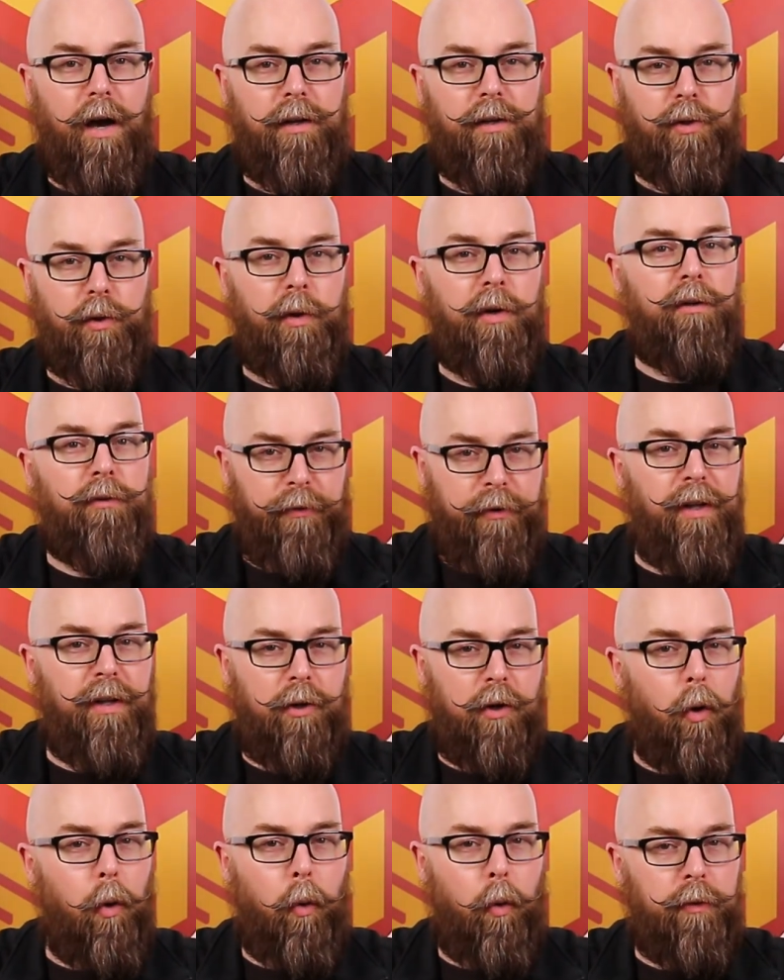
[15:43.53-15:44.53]
So it'll
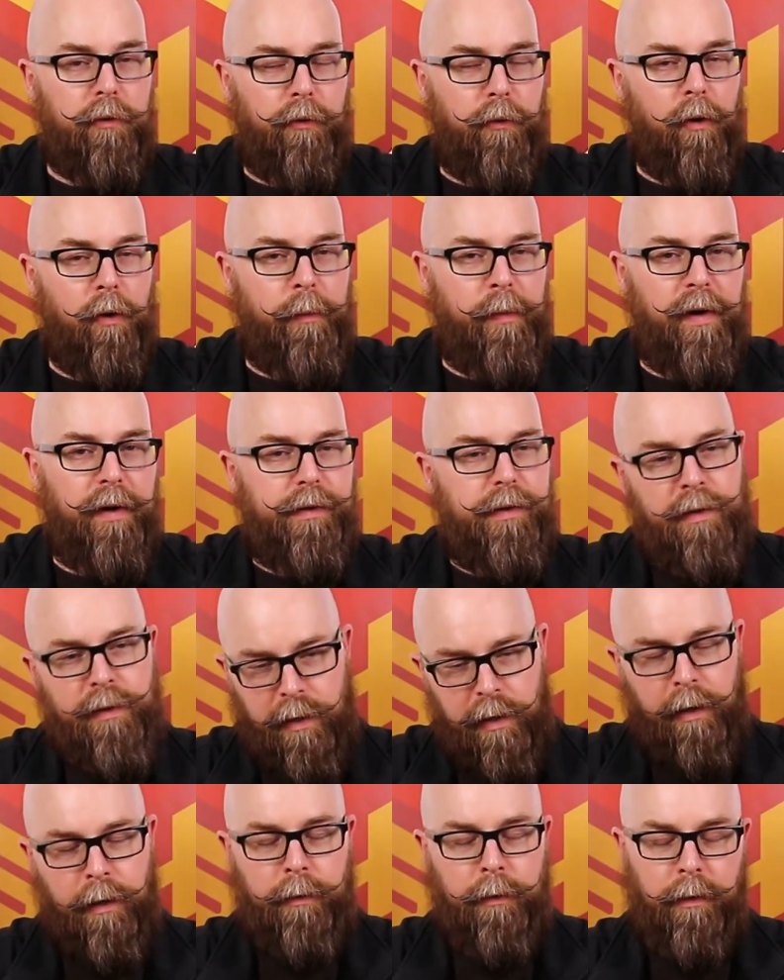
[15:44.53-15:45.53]
feel cold for a bit, and
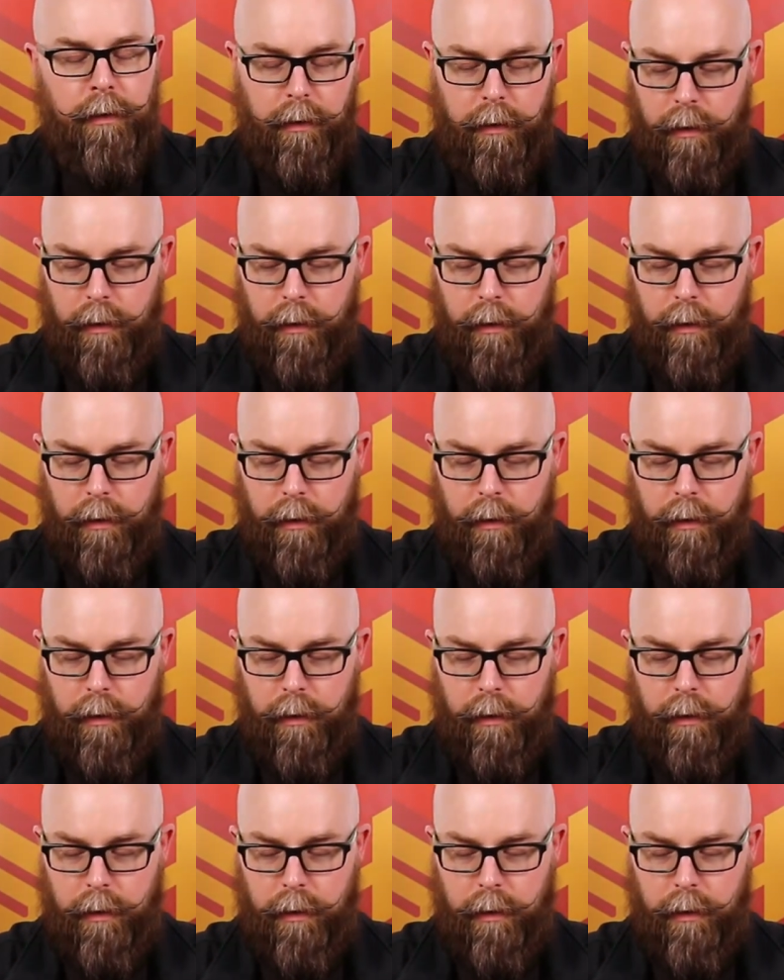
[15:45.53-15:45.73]
then it'll